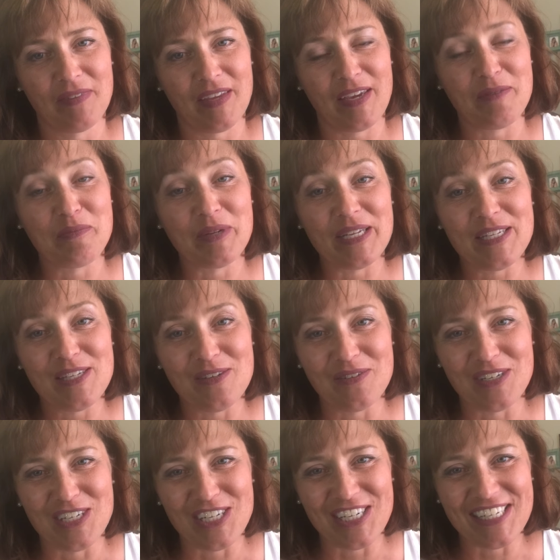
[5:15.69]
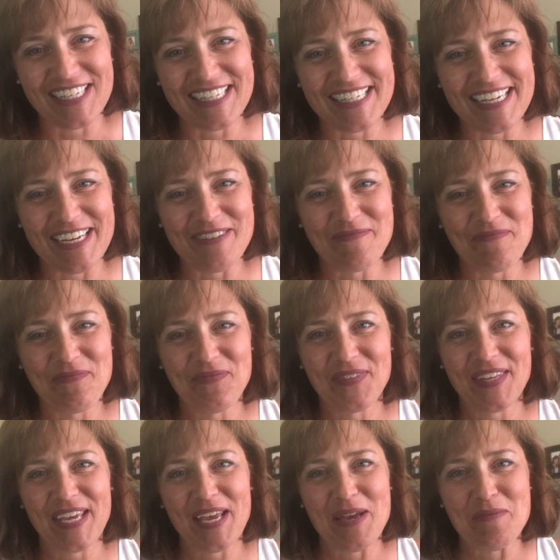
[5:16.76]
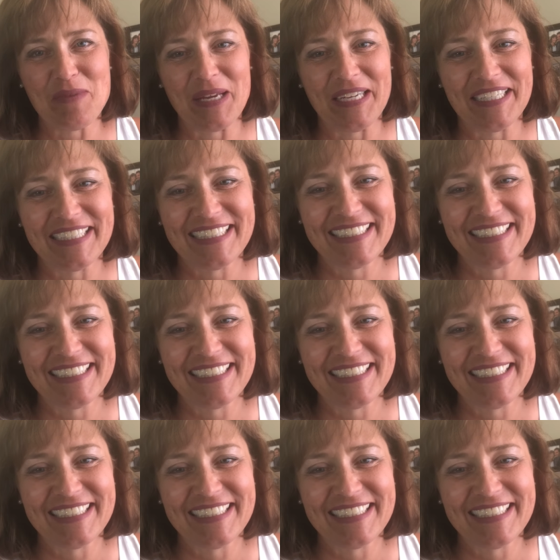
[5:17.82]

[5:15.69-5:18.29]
I bless you in Jesus' name. Amen.